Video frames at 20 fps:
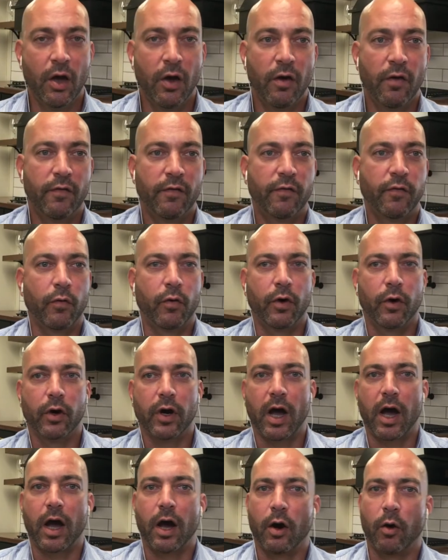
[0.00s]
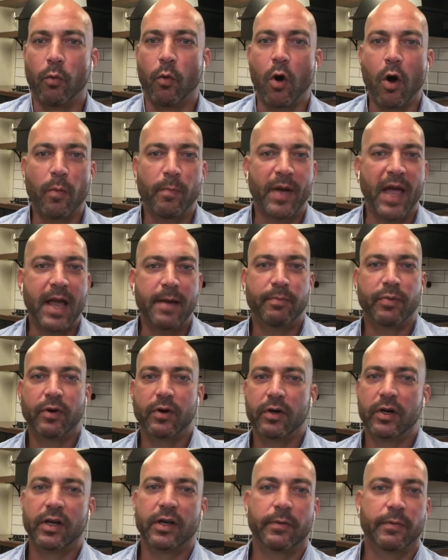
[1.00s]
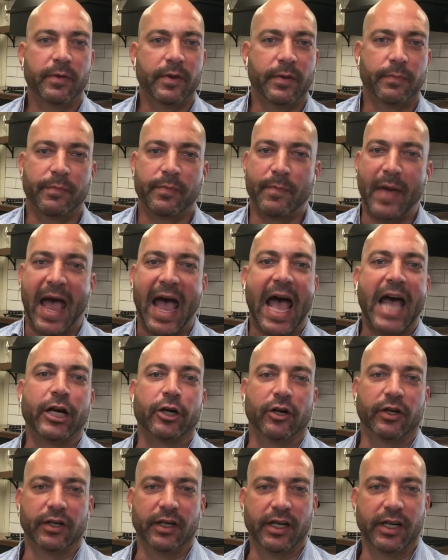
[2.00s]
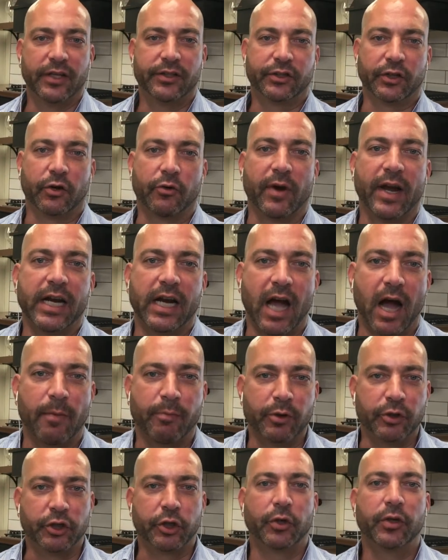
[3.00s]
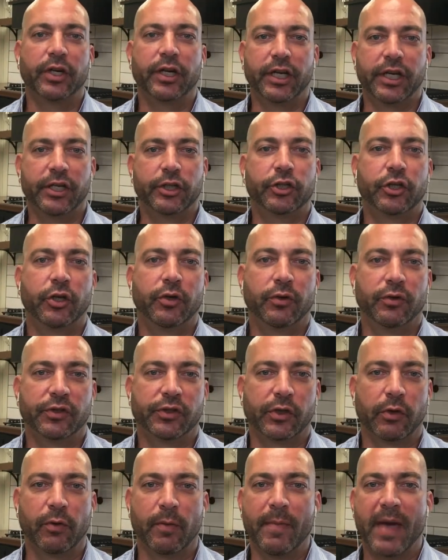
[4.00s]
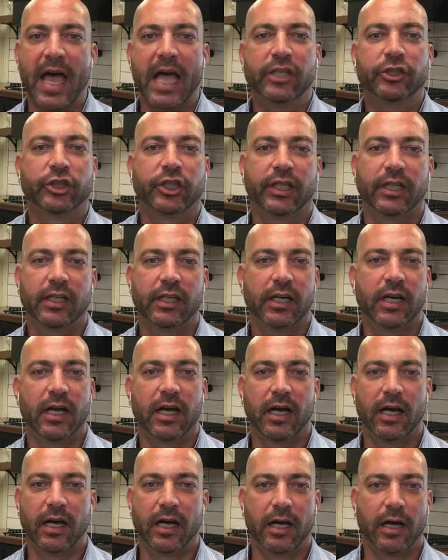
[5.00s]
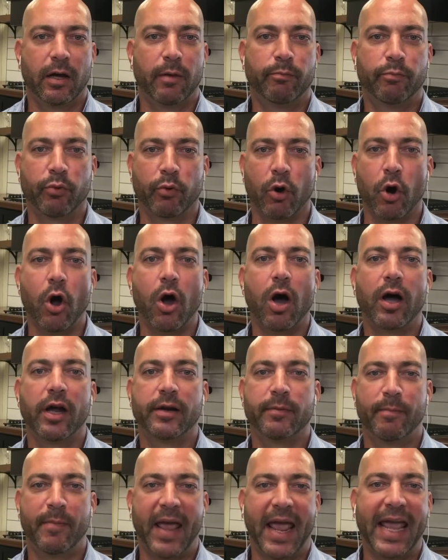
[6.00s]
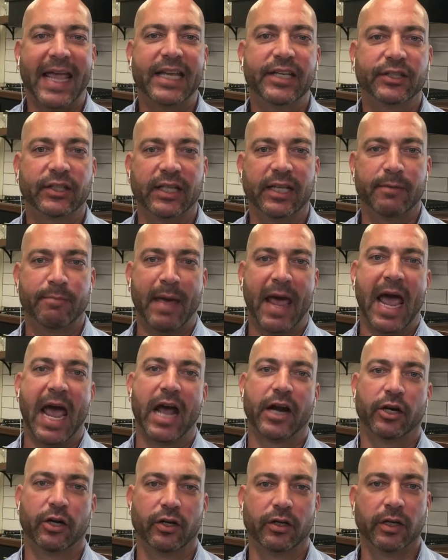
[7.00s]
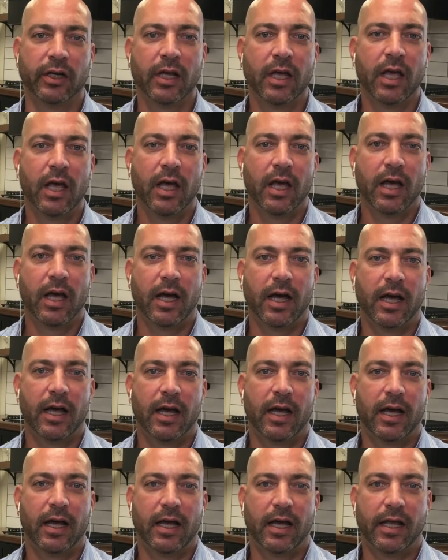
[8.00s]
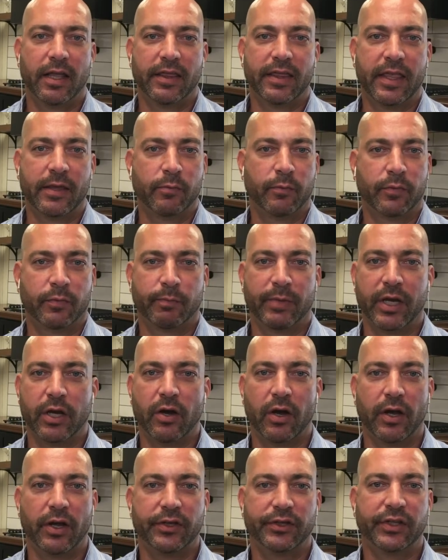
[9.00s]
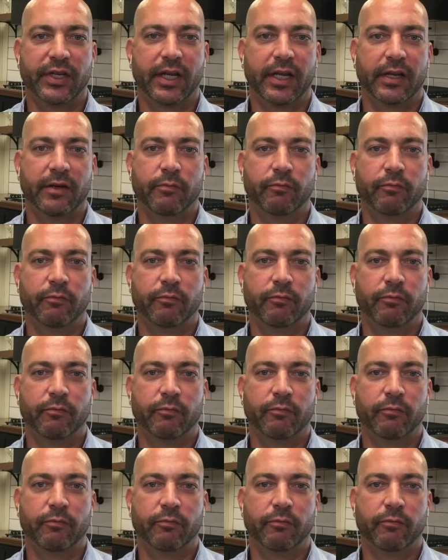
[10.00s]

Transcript: For wallpaper, pattern is a great opportunity too. So imagine a broad paisley pattern because it